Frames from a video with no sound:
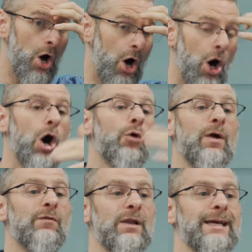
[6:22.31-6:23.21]
All
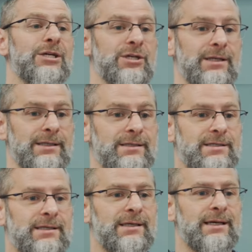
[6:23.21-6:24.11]

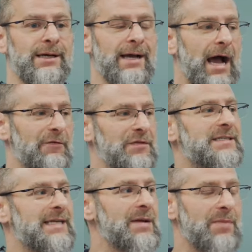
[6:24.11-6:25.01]
revelations have the
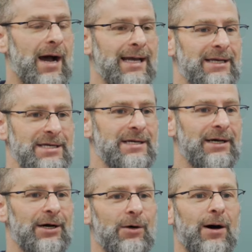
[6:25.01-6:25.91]
same
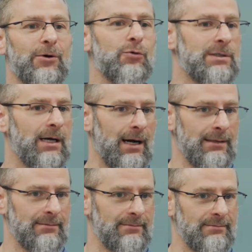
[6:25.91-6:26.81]
idea about who is God,
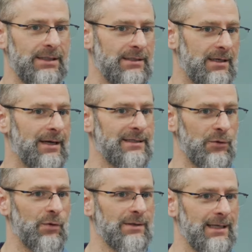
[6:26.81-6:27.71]
because God is the
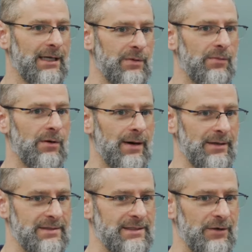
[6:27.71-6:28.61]
one telling people about
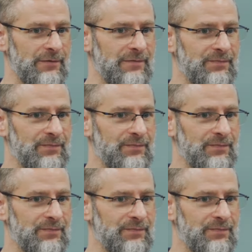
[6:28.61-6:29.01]
himself.